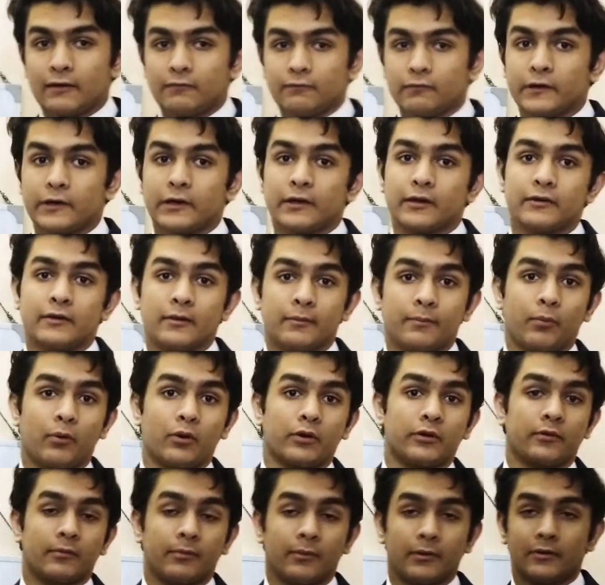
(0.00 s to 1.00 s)
that what is a
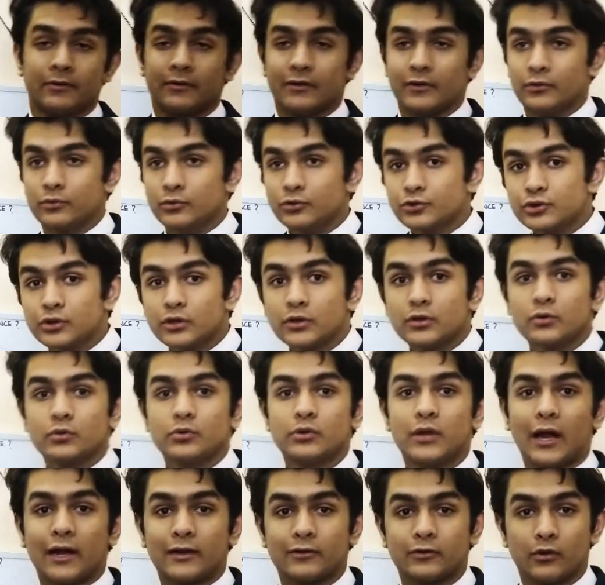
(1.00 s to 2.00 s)
possible solution
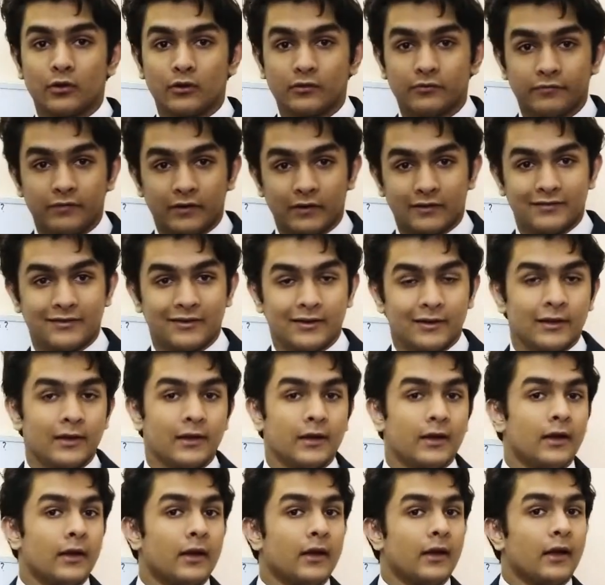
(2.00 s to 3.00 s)
to that conference.
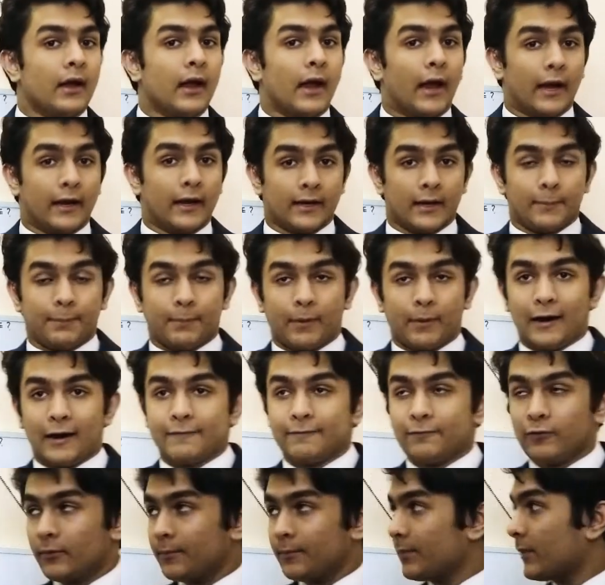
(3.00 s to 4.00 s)
And
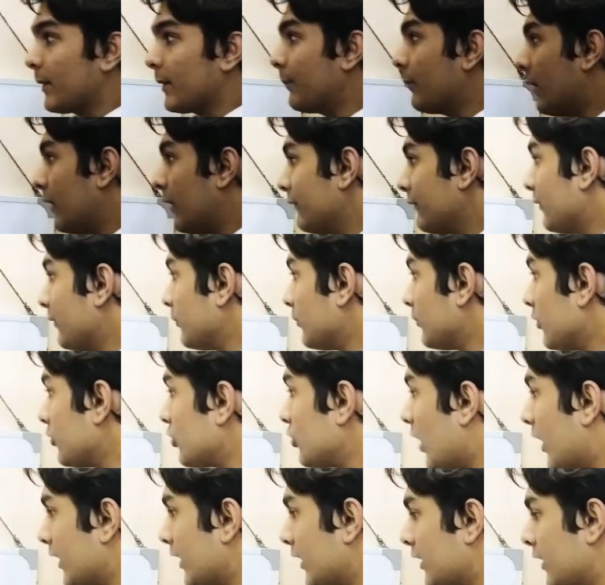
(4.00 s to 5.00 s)
apart from the
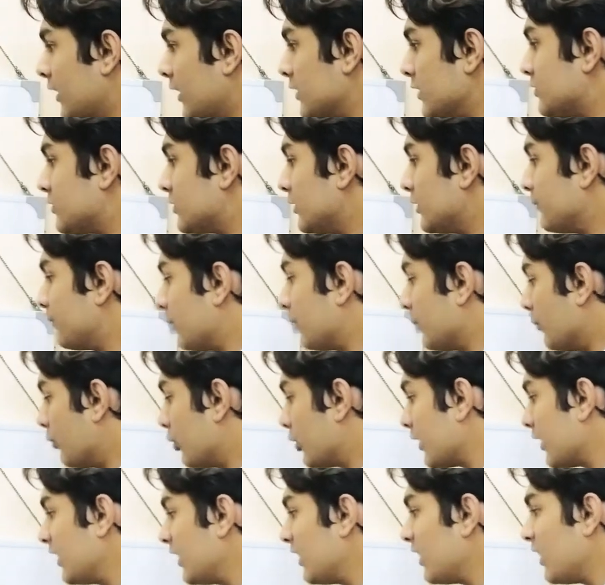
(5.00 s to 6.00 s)
United Nations
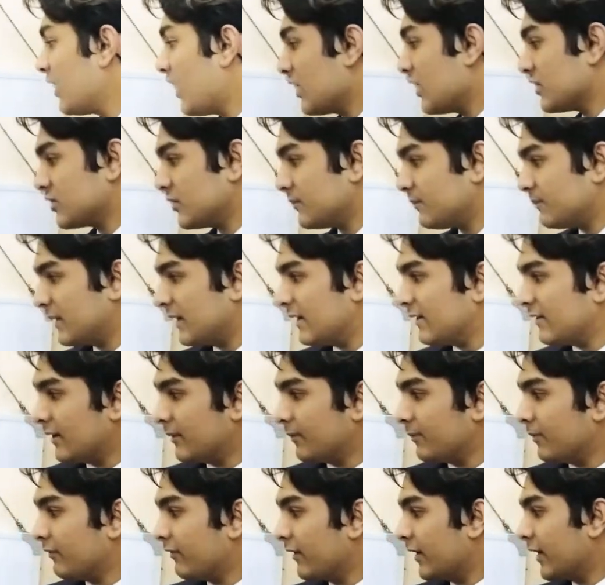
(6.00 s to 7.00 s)
promoting international peace
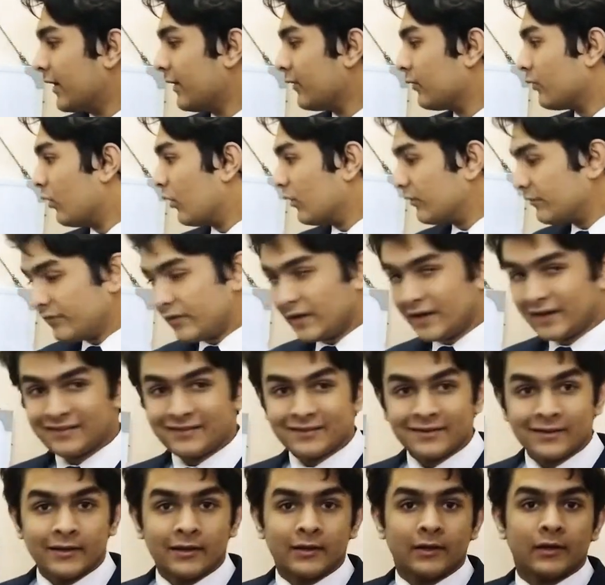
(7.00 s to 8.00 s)
and preventing
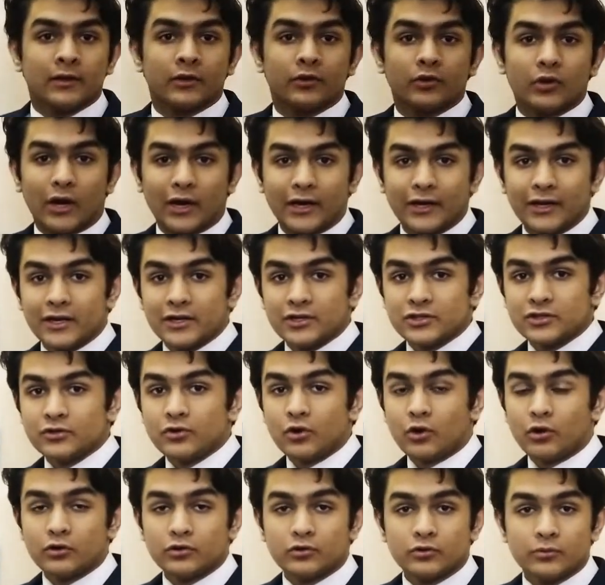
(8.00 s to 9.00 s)
conflicts, United
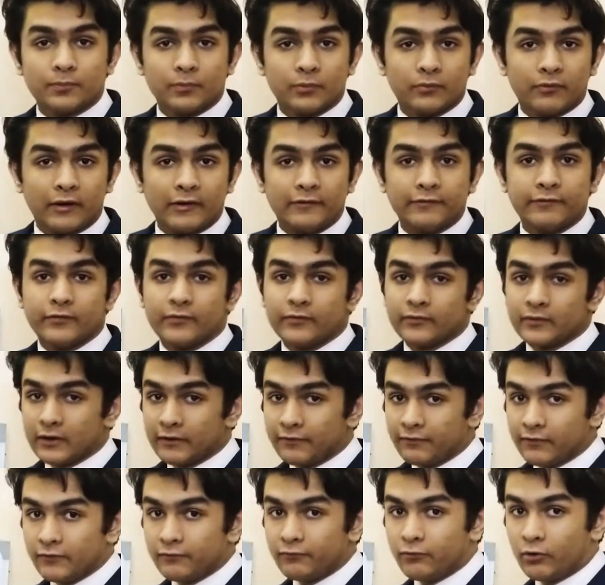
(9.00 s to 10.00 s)
Nations also provides
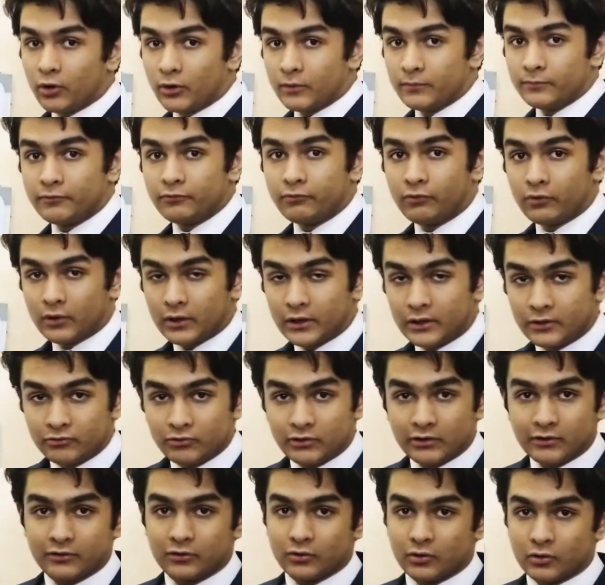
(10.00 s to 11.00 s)
different forums for
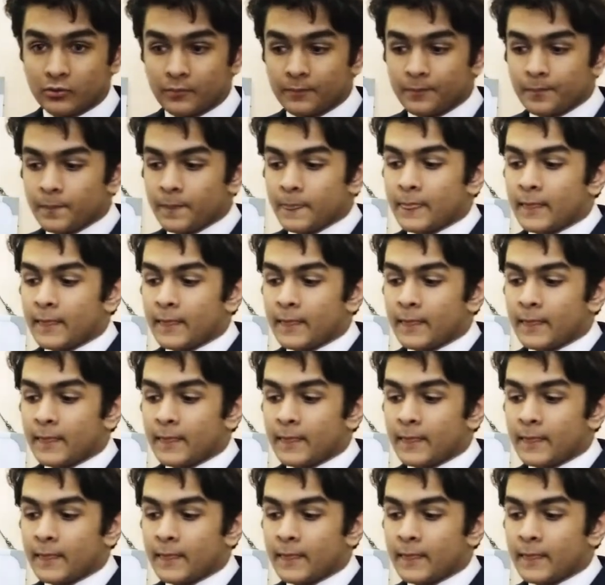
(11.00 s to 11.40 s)
countries to